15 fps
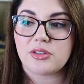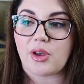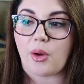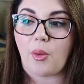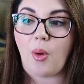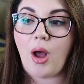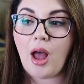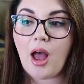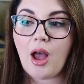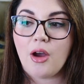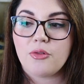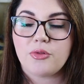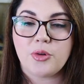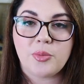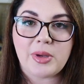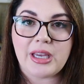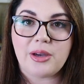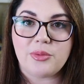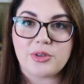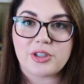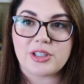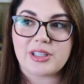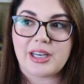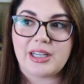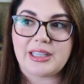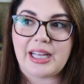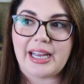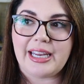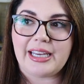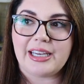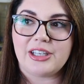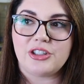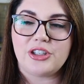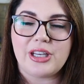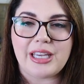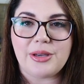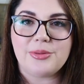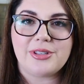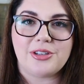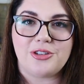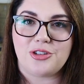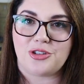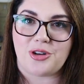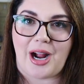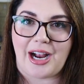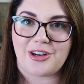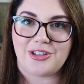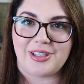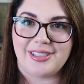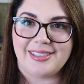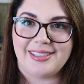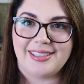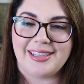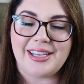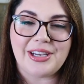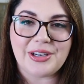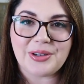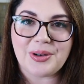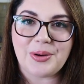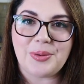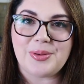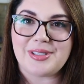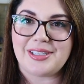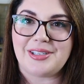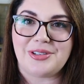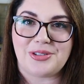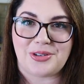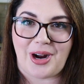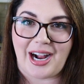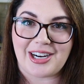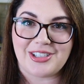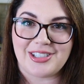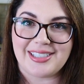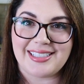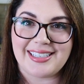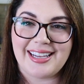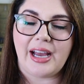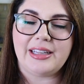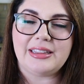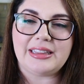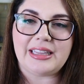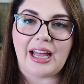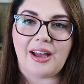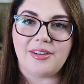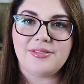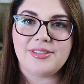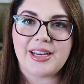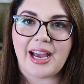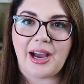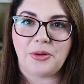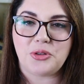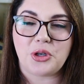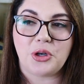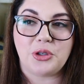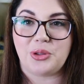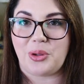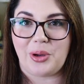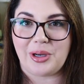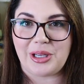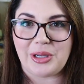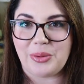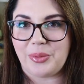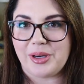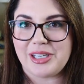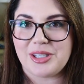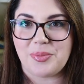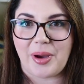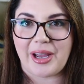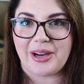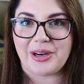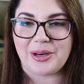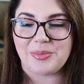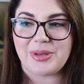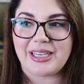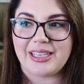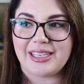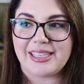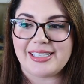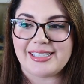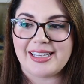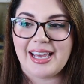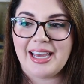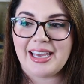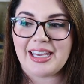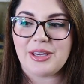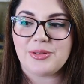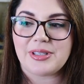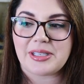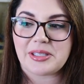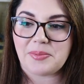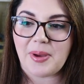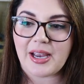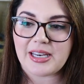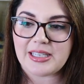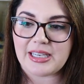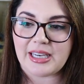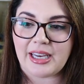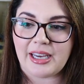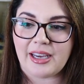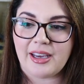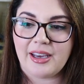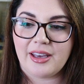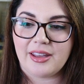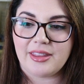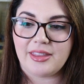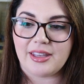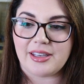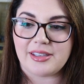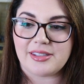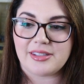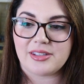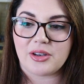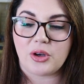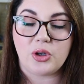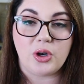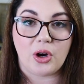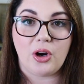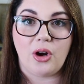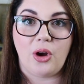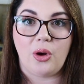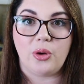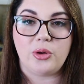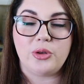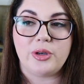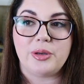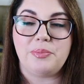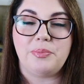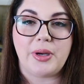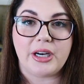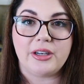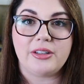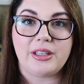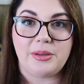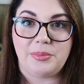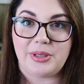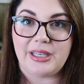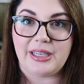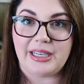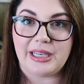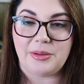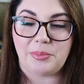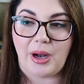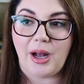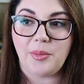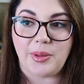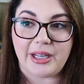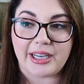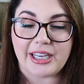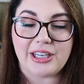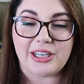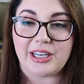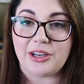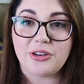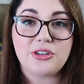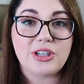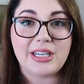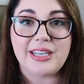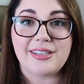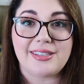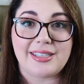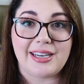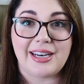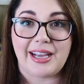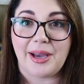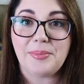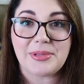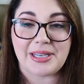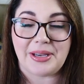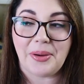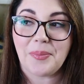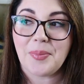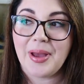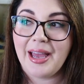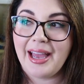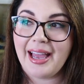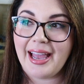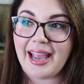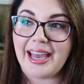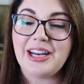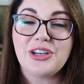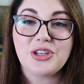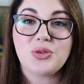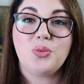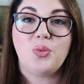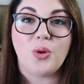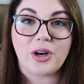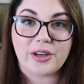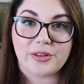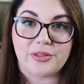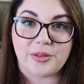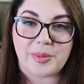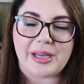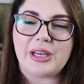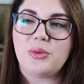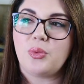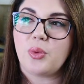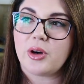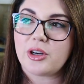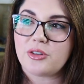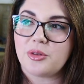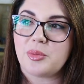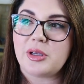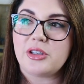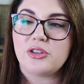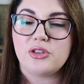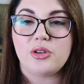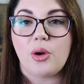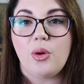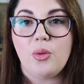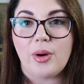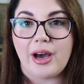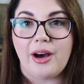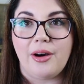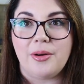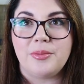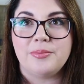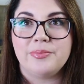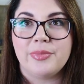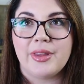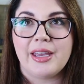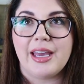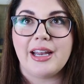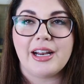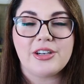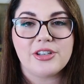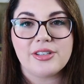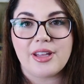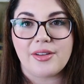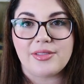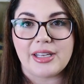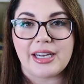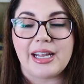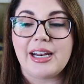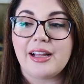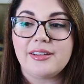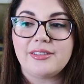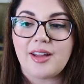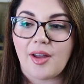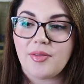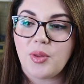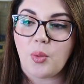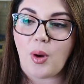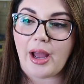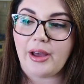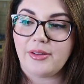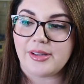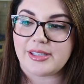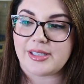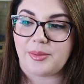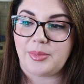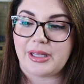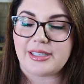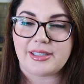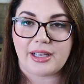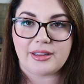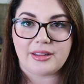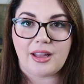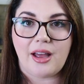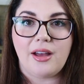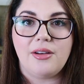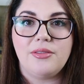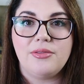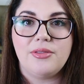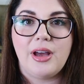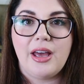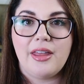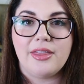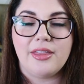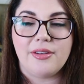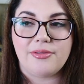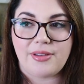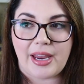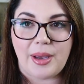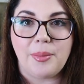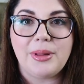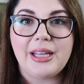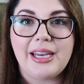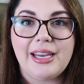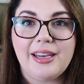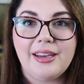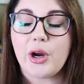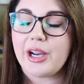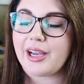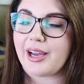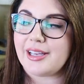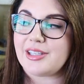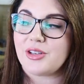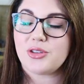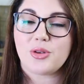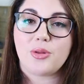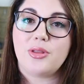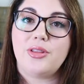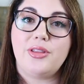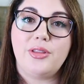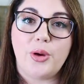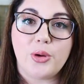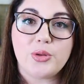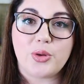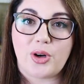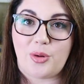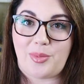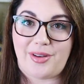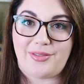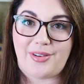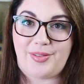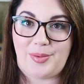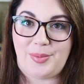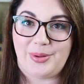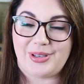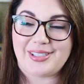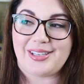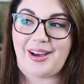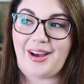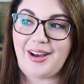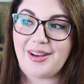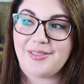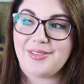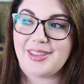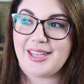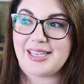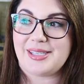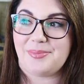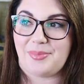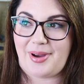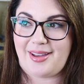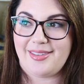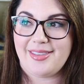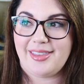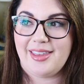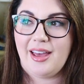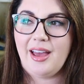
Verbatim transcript: So for me, it was just kind of like, he was a distraction. The hero was a distraction. I loved how turned on he was by her, because he was expecting this girl who could barely be in public, and here she is standing up to him. And it just worked for me. It worked for me so well. And I just loved it. And I love the Wilde siblings. I love the family. All right, guys, so those are all my favorite books of this month.